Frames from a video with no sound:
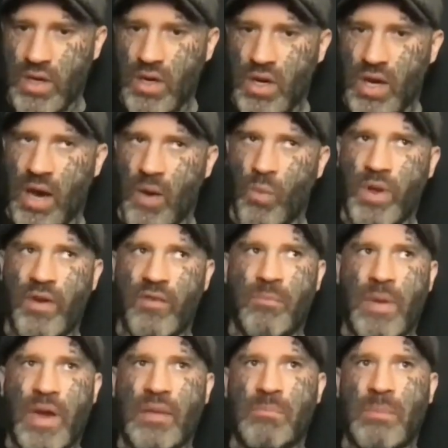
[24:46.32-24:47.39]
and we have
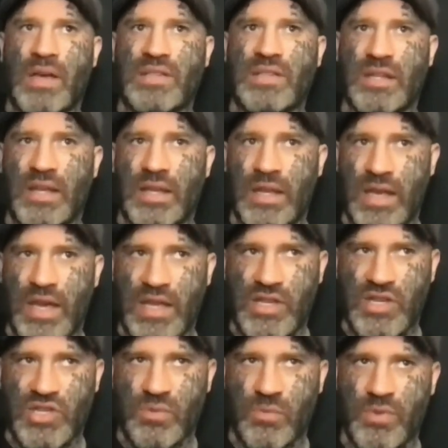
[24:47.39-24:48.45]
made masculinity into
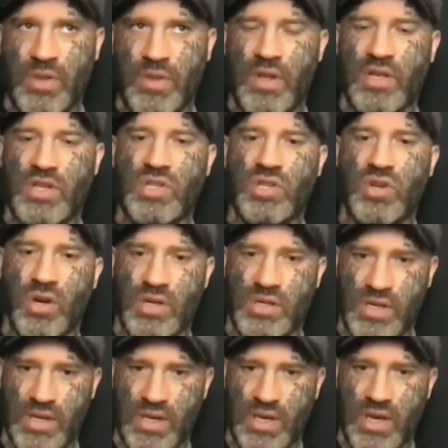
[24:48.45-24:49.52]
something that is
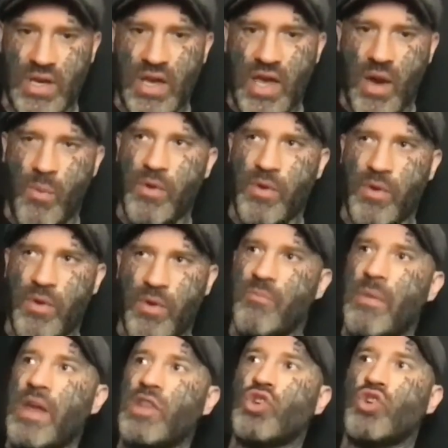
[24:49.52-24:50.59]
toxic, and we have
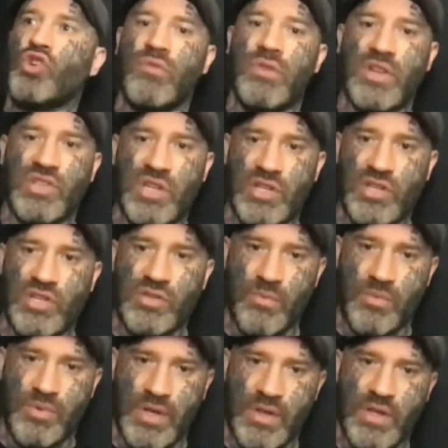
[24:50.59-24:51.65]
made courage into
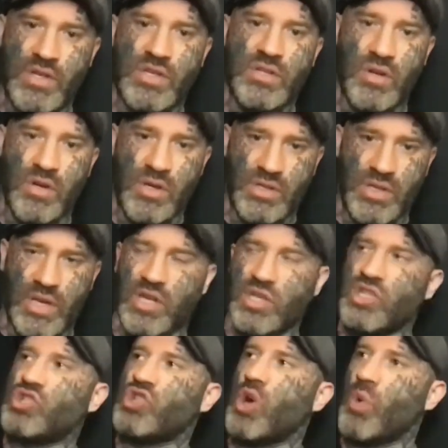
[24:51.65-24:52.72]
something that is toxic, and
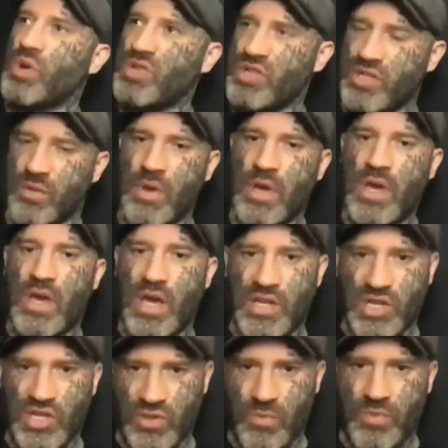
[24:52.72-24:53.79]
stoicism into
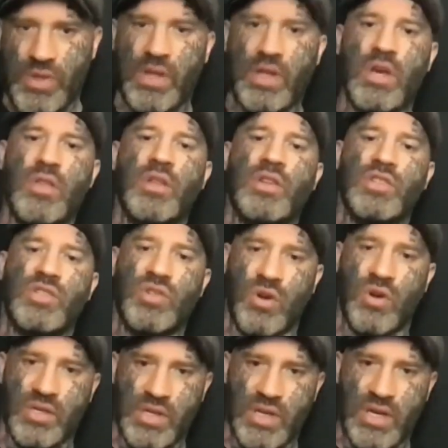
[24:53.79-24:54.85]
something that is
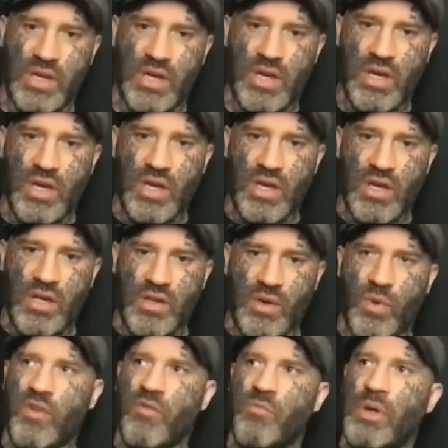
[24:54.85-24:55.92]
toxic, that
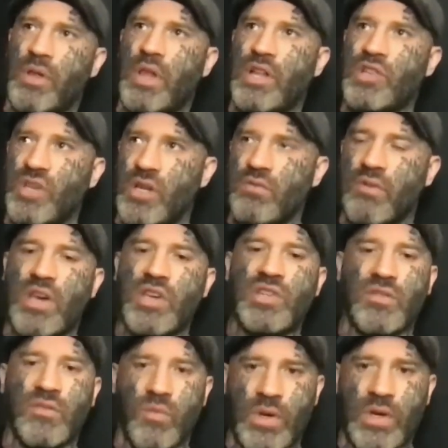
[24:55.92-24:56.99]
we have built a
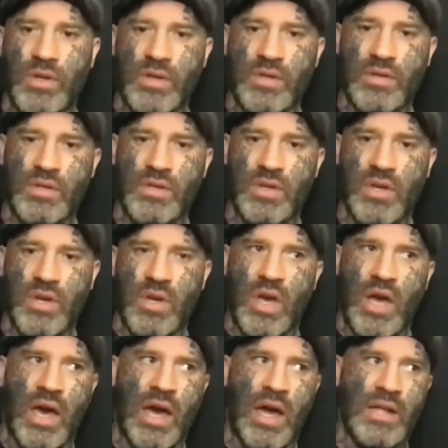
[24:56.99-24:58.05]
generation of weakness.
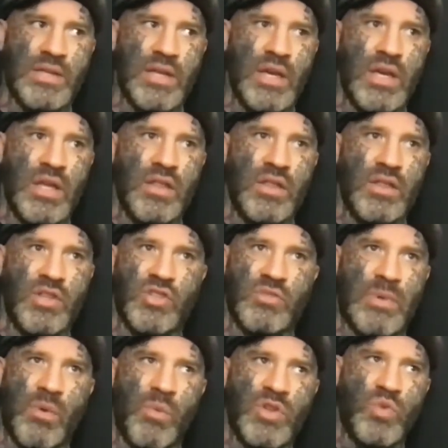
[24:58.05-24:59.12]
And it doesn't
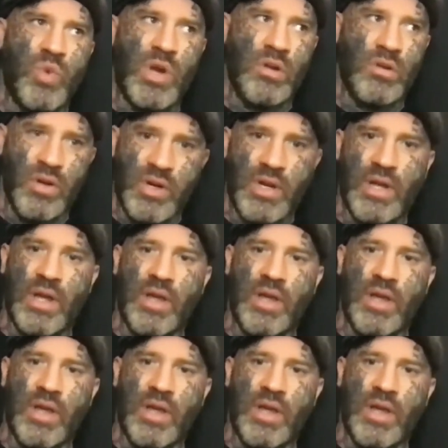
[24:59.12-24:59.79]
matter which way you look at it.